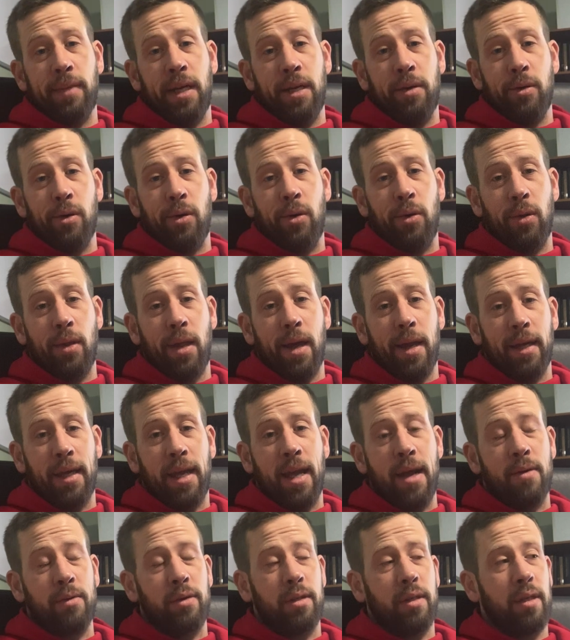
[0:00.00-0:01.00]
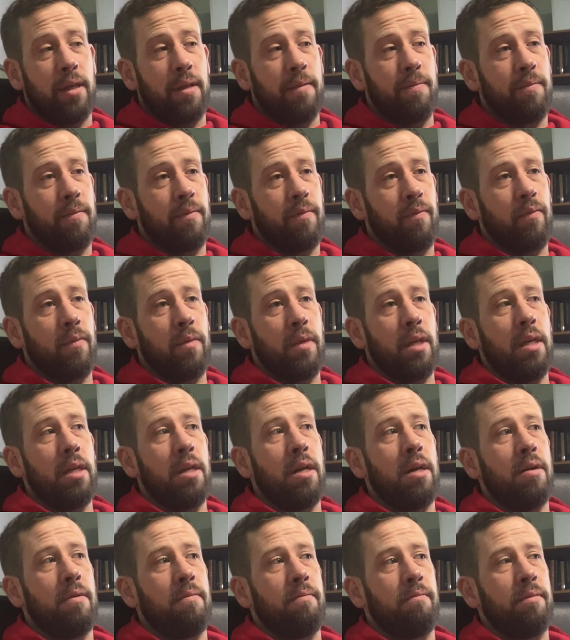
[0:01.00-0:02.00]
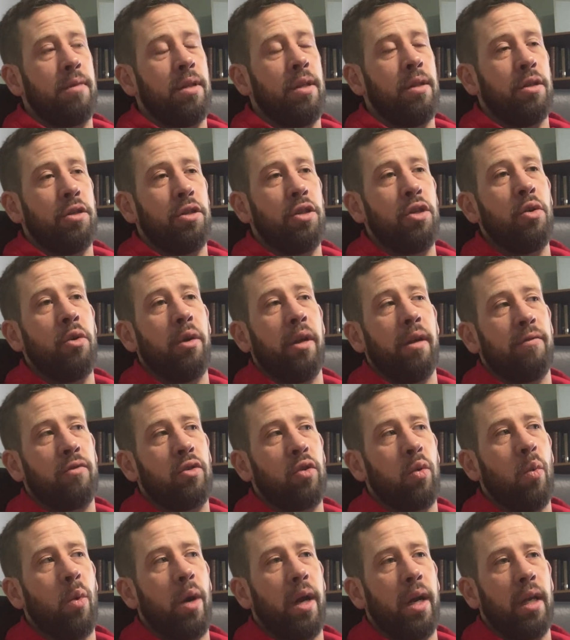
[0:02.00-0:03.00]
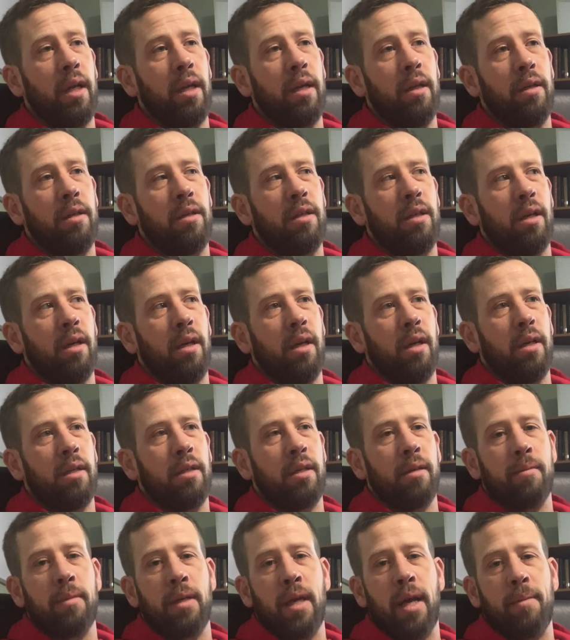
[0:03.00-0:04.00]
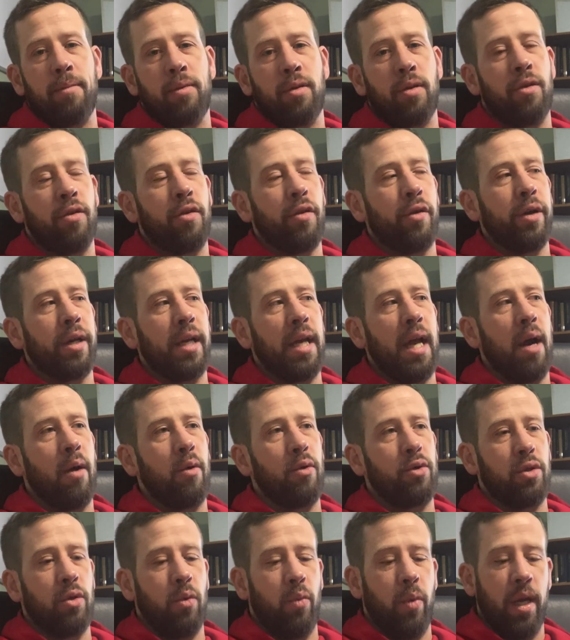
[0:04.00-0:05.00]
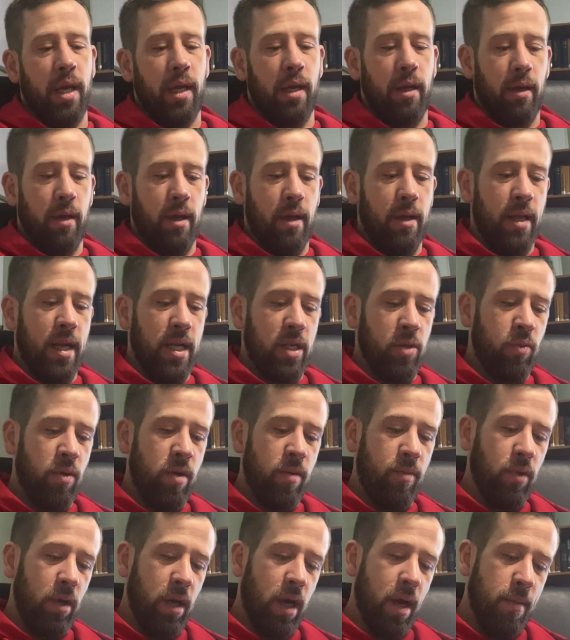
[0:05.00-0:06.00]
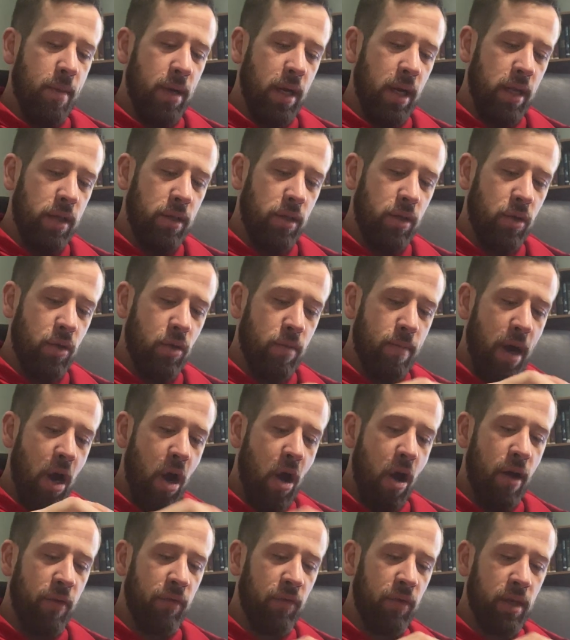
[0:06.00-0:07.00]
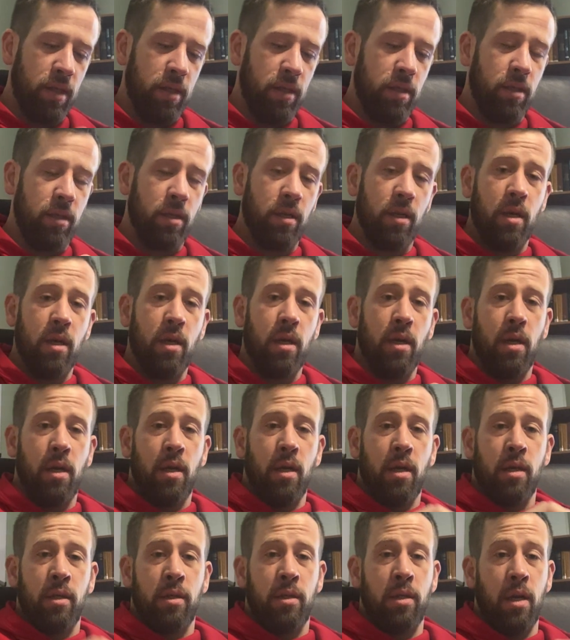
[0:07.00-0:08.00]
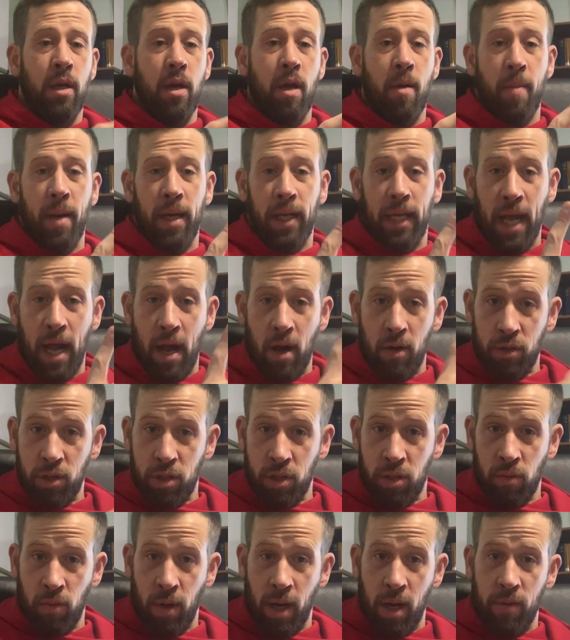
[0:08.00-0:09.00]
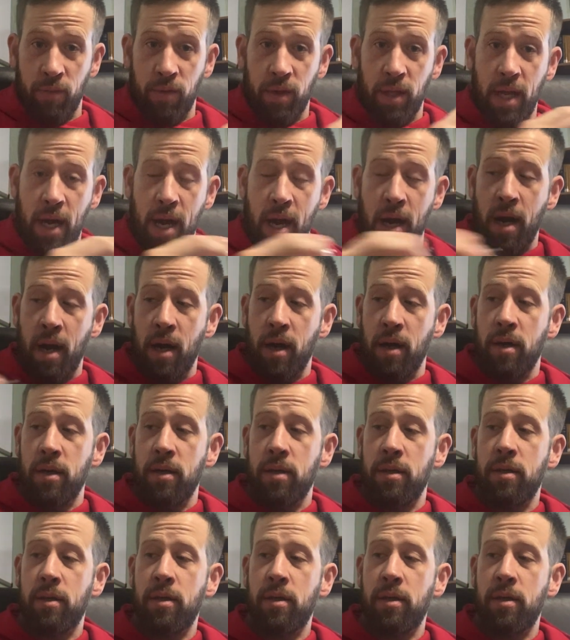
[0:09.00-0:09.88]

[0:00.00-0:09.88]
I do a whole lot of counseling, to the tune of 20 to sometimes 30 hours a week. And that's people coming into my office, sitting on my couch right over there.